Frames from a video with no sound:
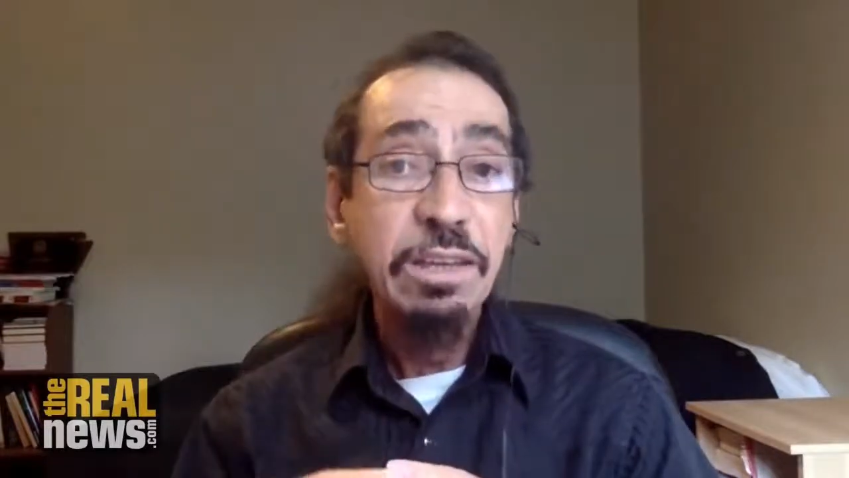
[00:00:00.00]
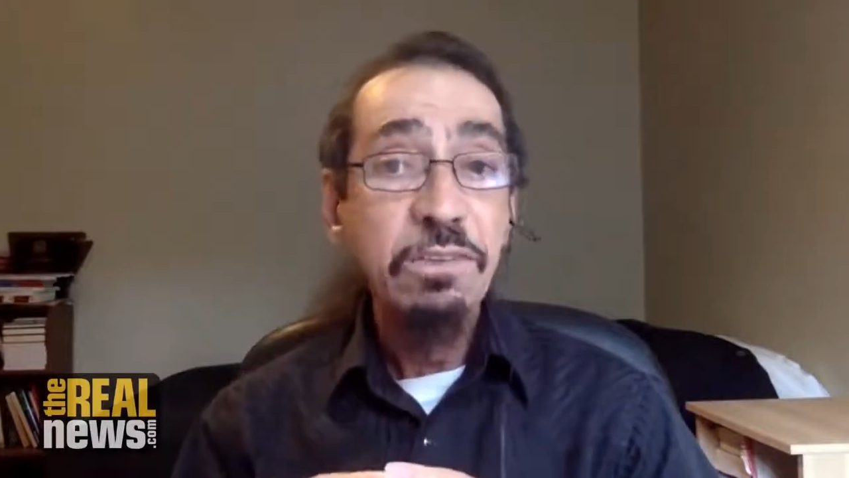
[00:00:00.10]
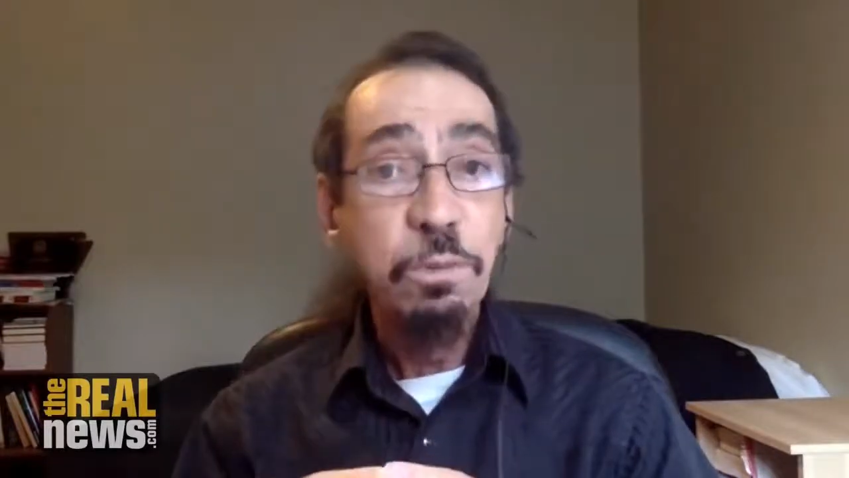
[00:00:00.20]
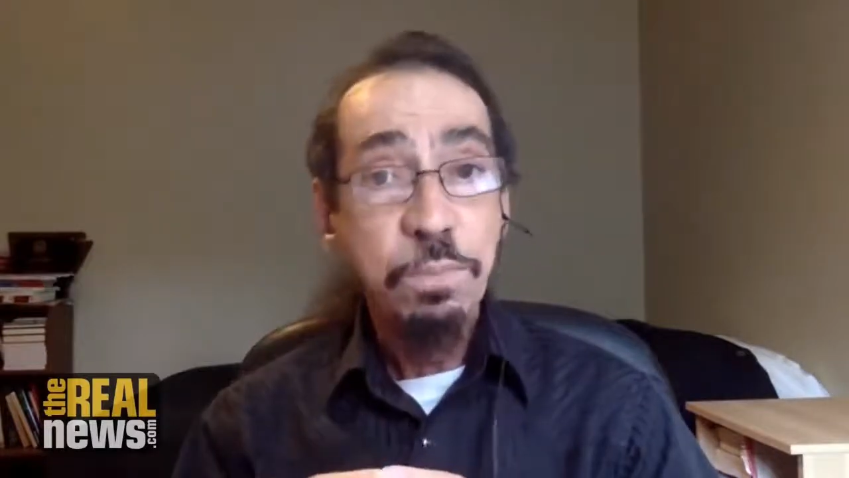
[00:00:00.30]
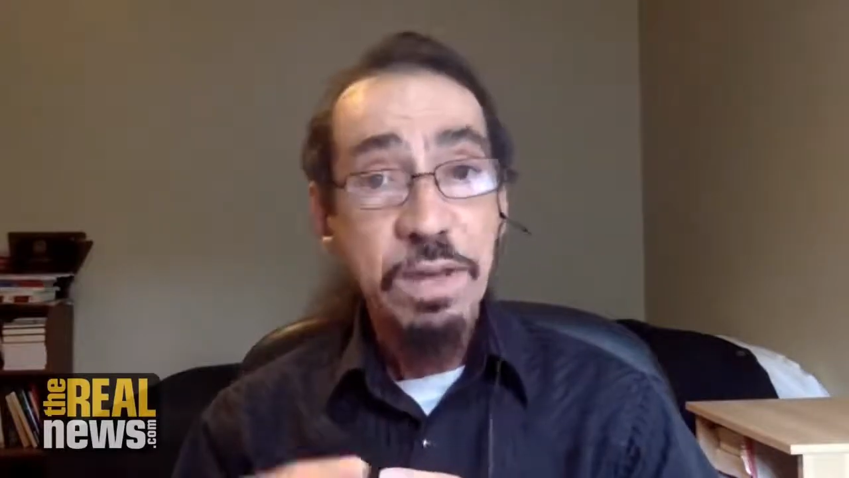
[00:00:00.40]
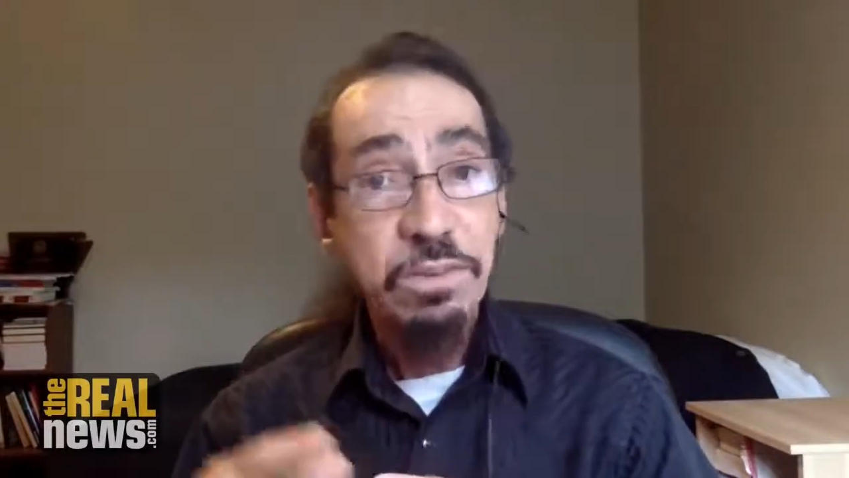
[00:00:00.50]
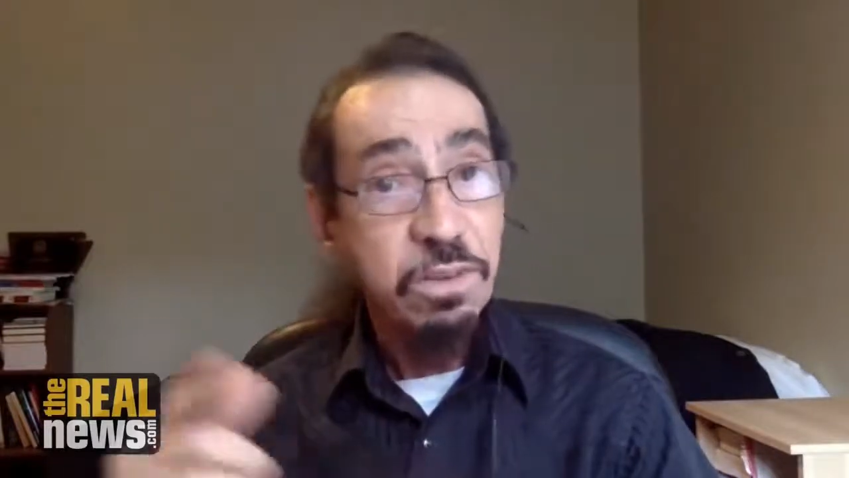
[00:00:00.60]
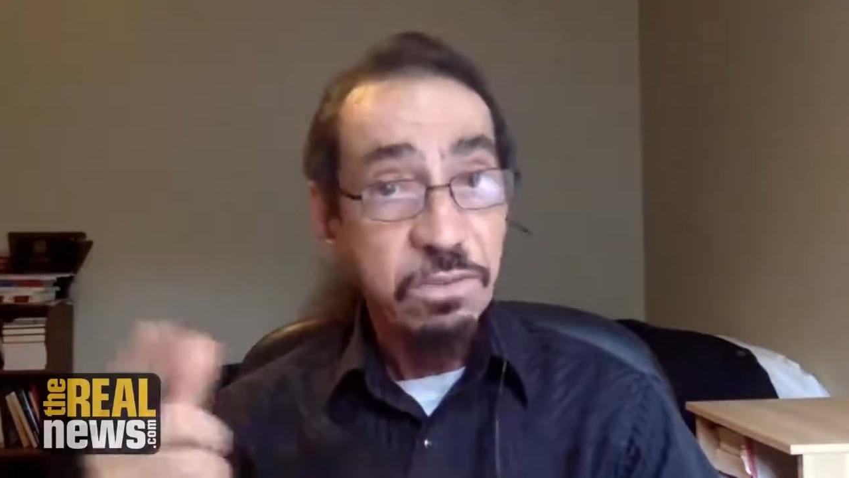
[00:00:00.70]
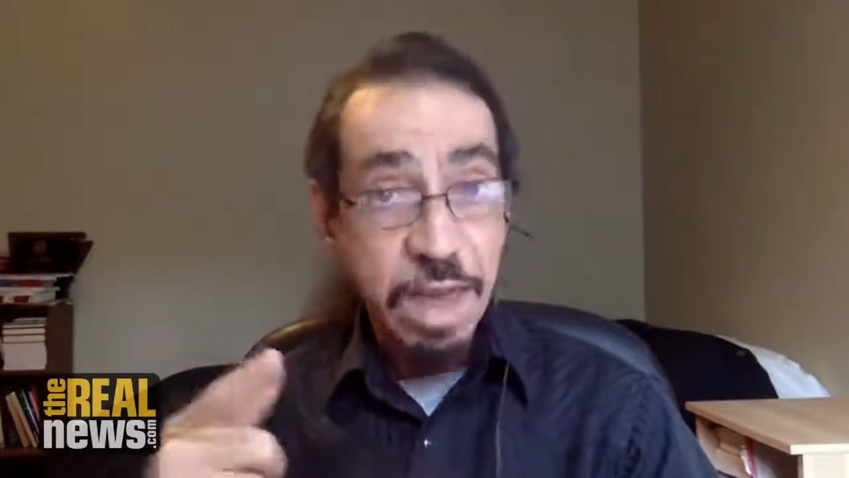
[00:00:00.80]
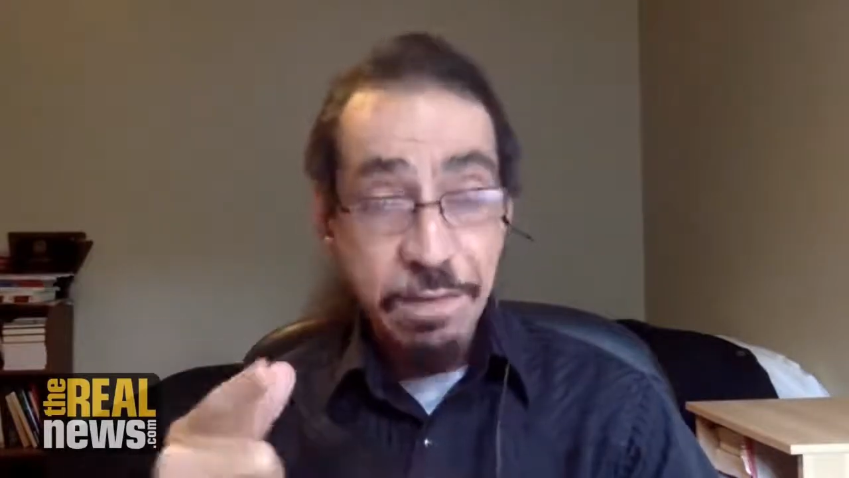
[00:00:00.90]

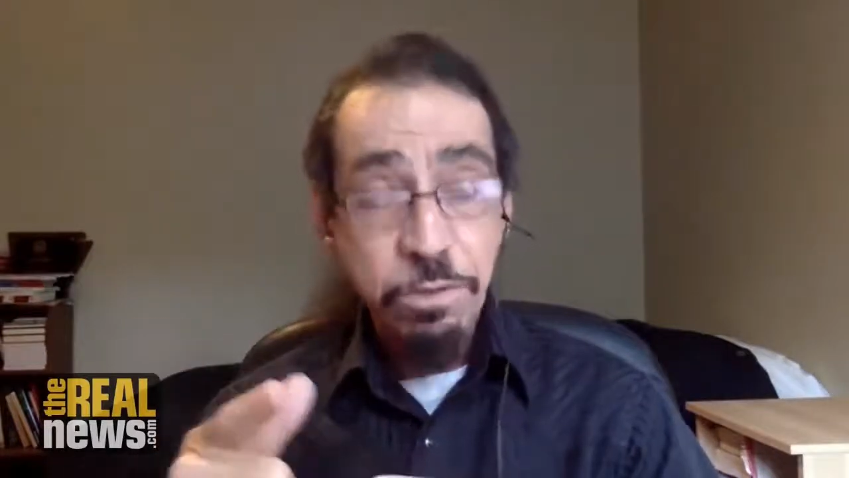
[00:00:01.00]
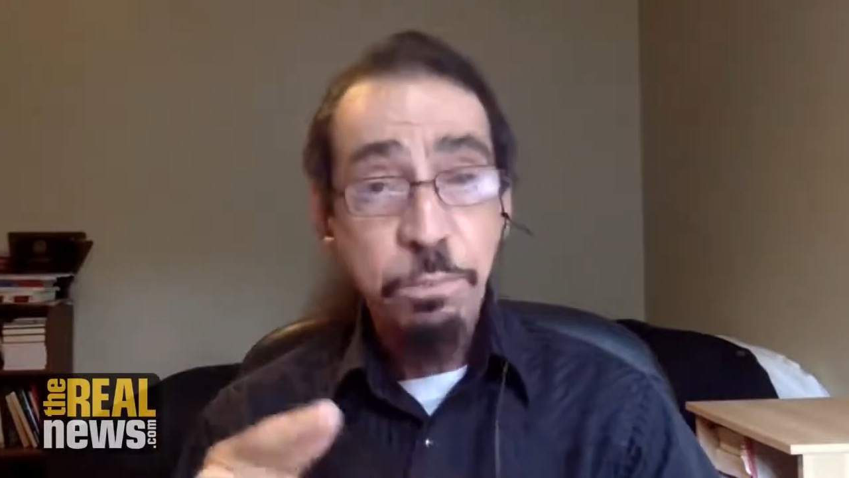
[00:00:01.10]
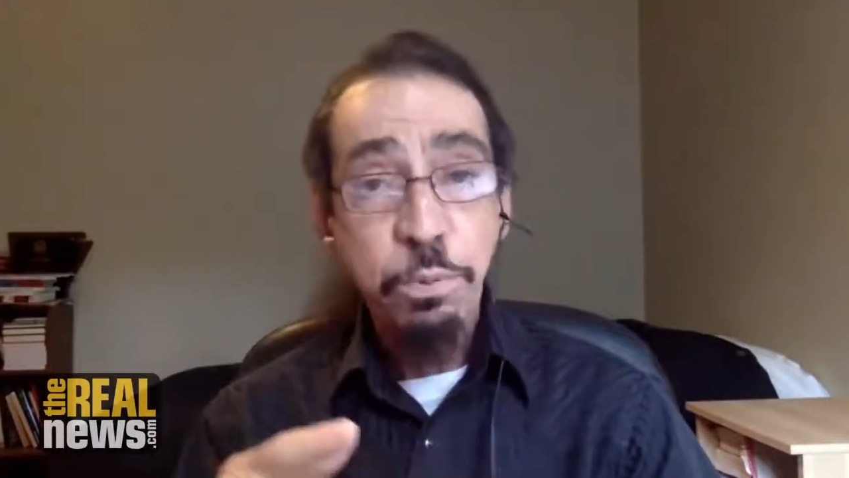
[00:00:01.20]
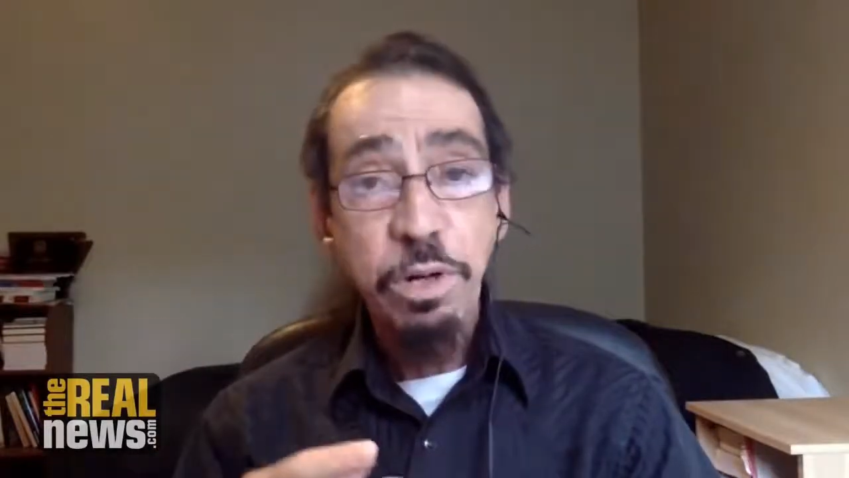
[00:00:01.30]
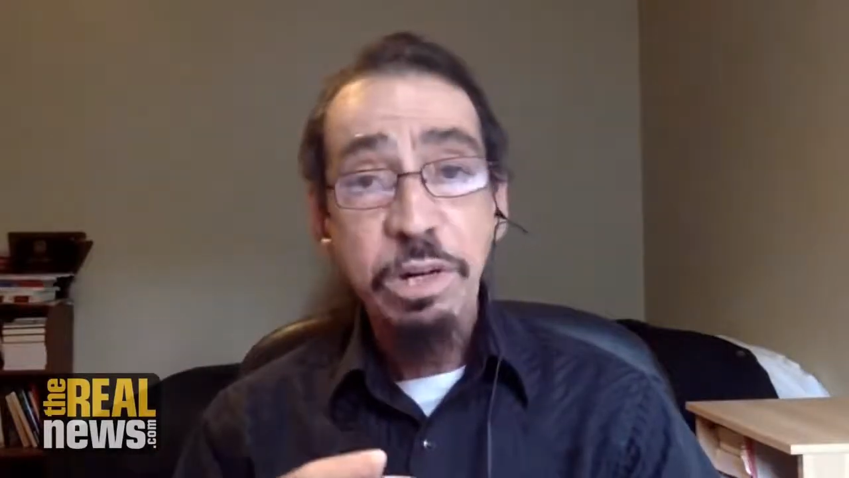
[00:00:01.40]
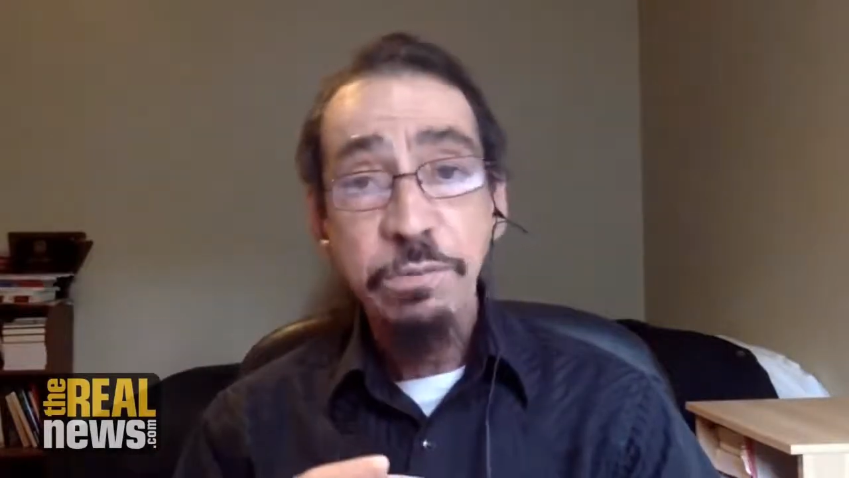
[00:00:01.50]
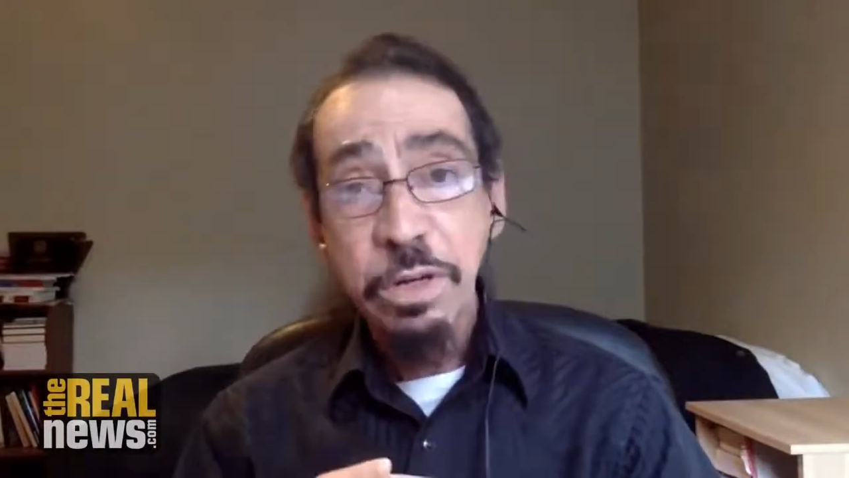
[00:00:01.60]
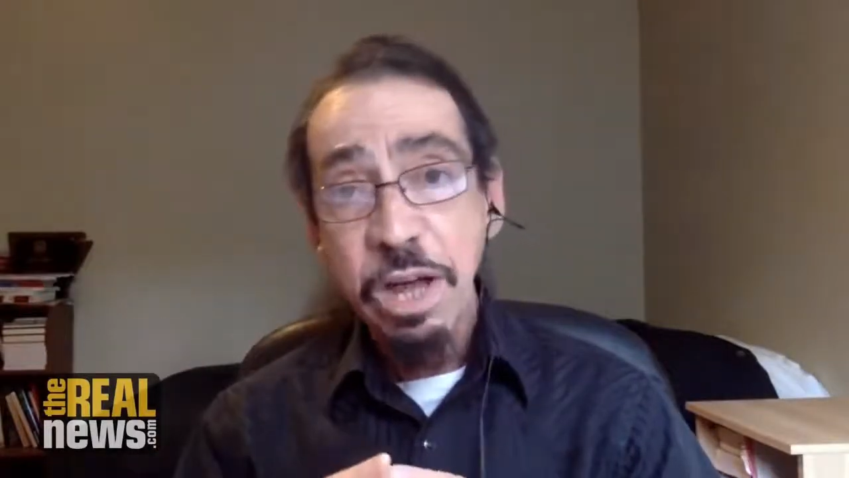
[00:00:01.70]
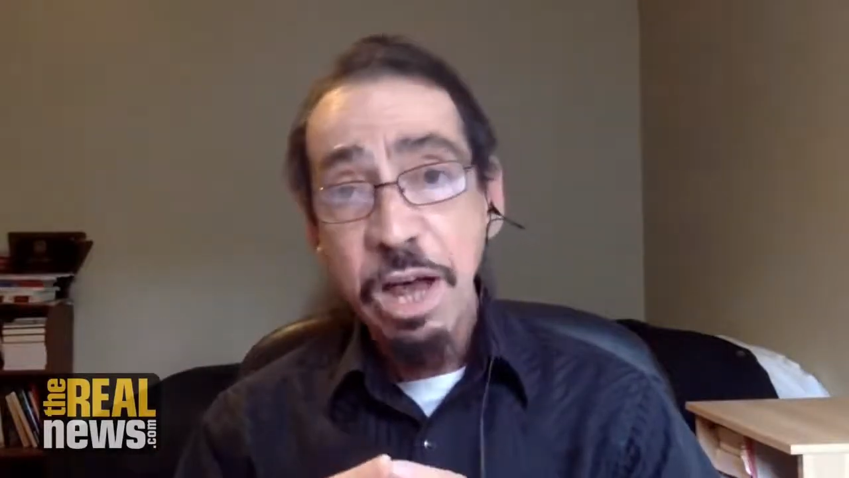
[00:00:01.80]
independence at the point of a